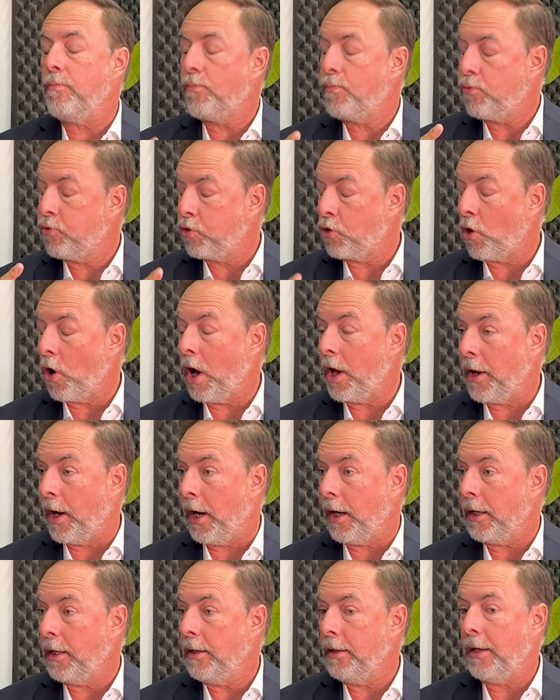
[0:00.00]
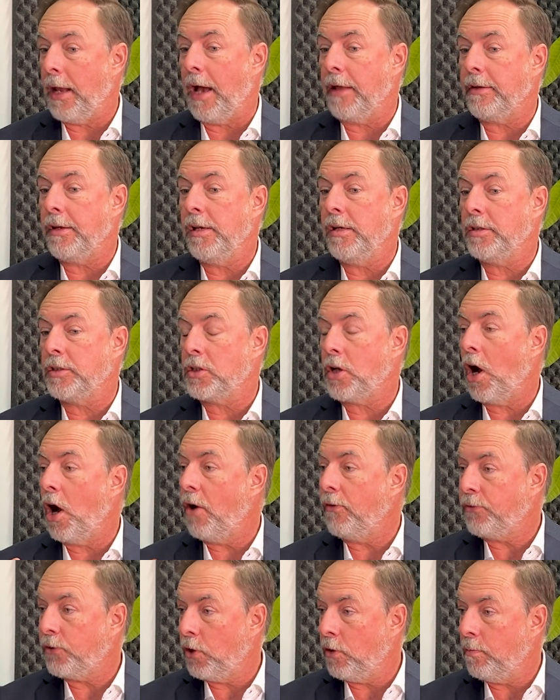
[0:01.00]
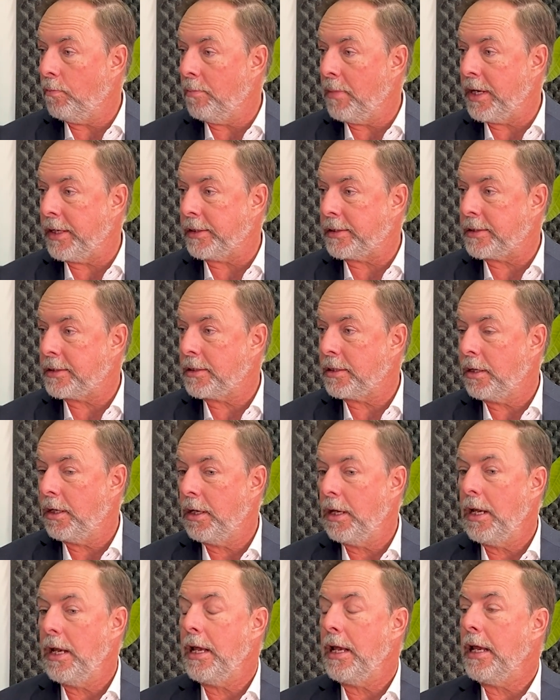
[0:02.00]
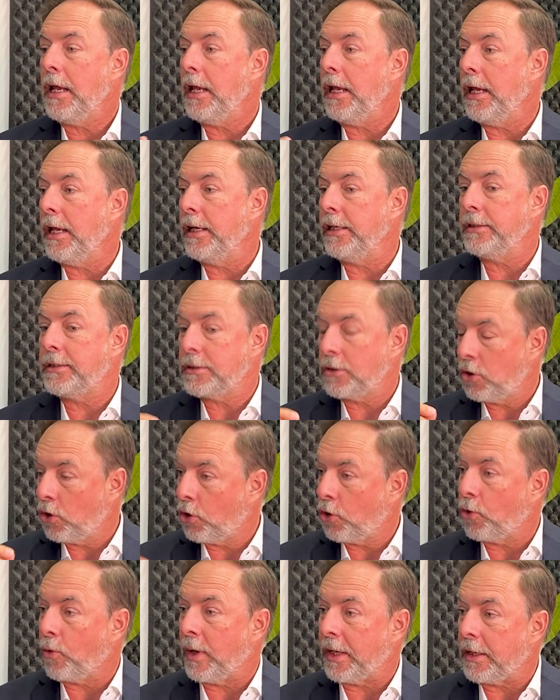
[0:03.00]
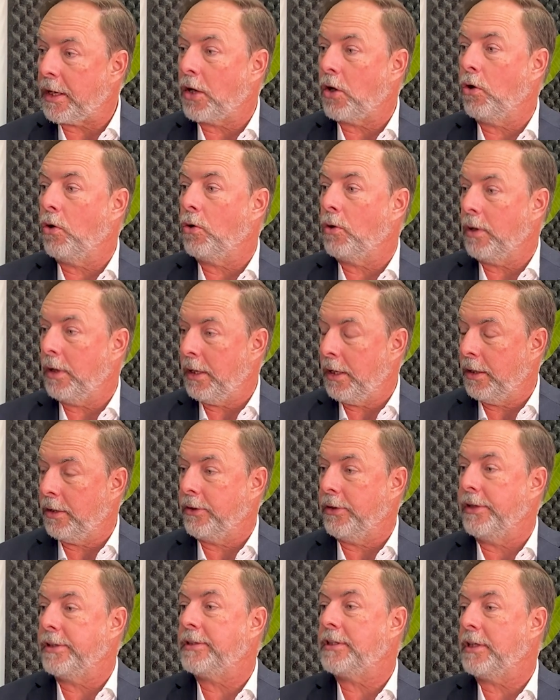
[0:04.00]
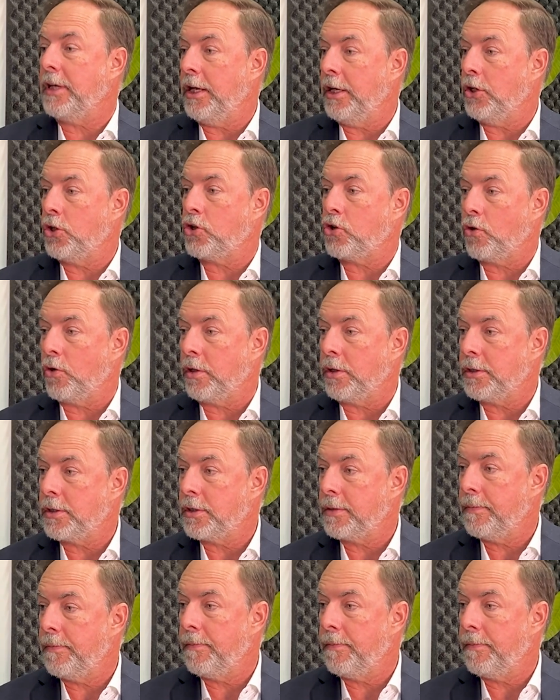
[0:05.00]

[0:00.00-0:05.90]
product that is often missed is critical illness insurance.